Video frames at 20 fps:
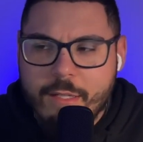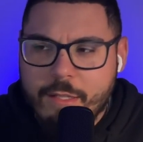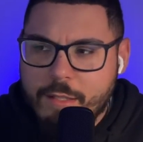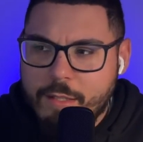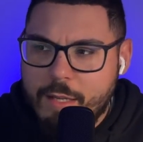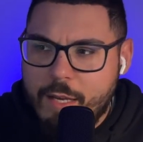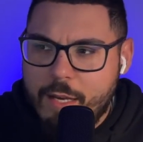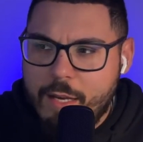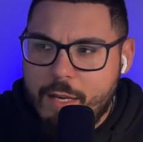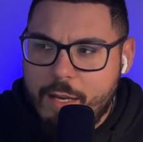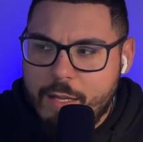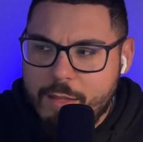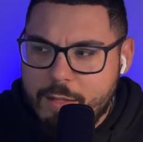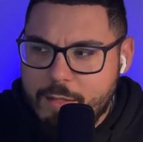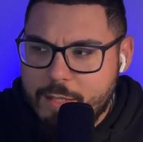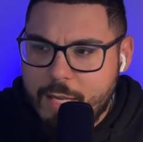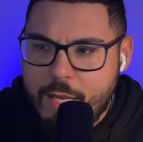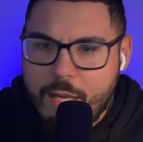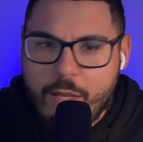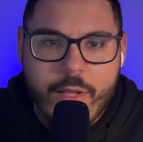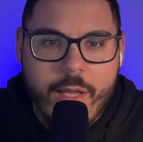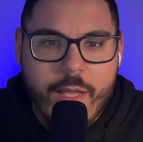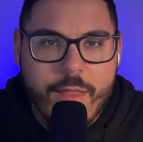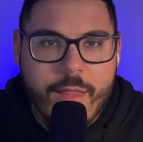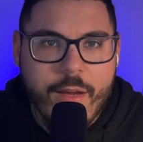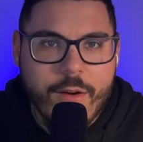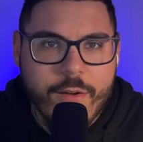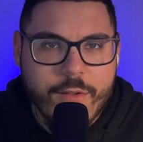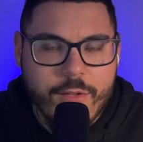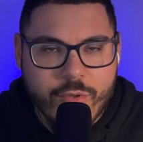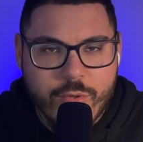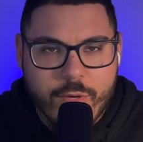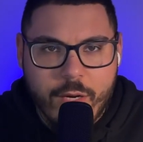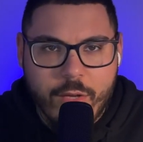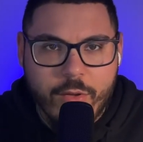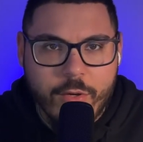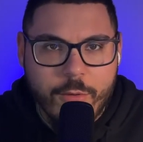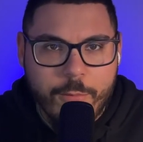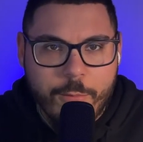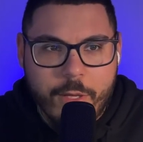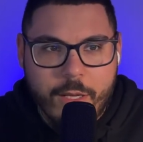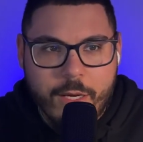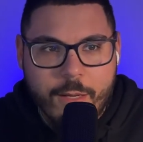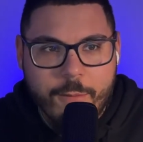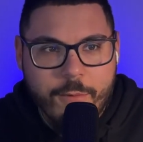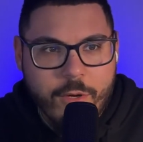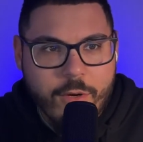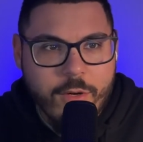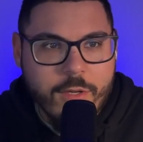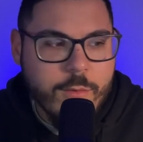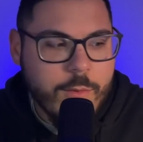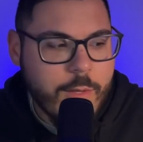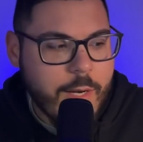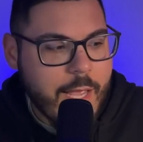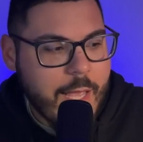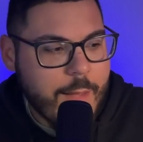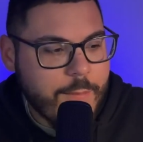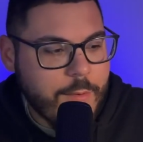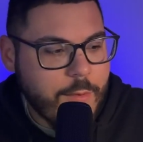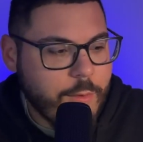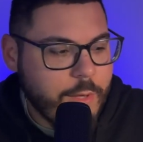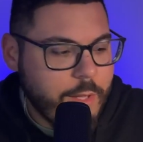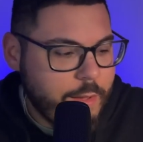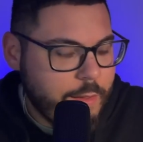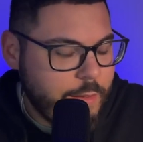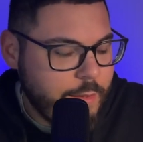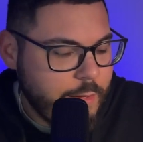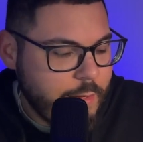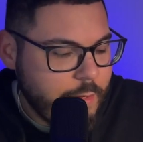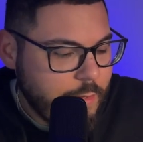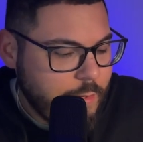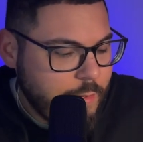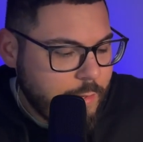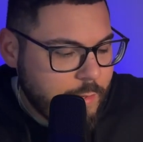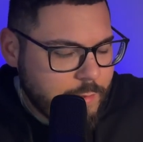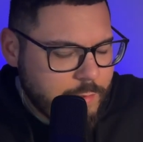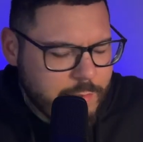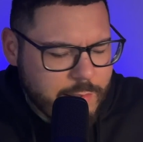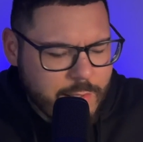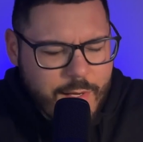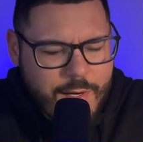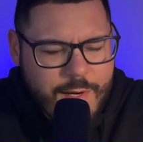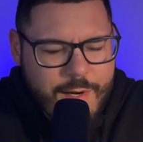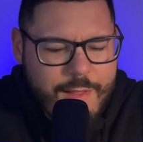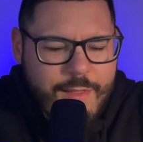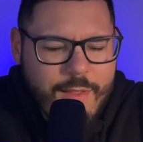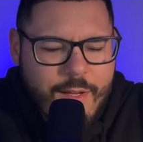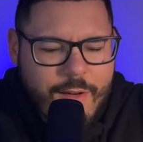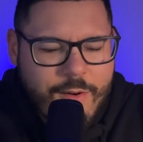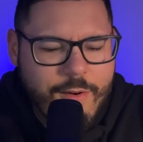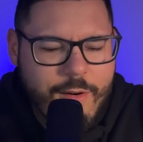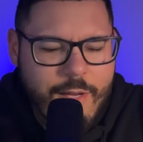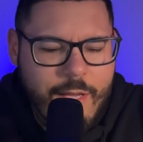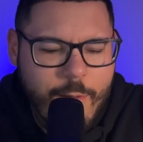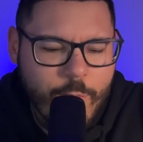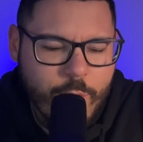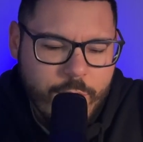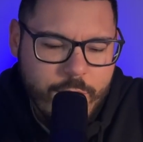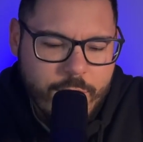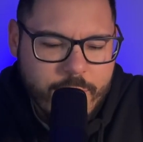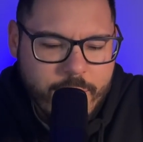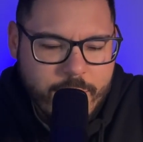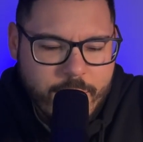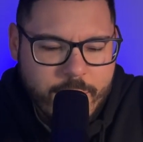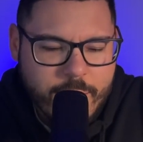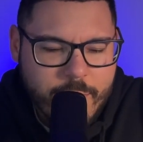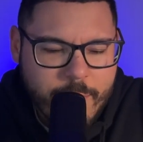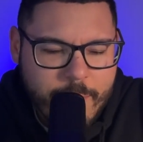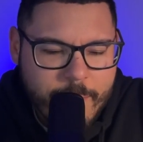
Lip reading: at the tail end there of the trailer, but I'm curious what happened with his son. And I think her name was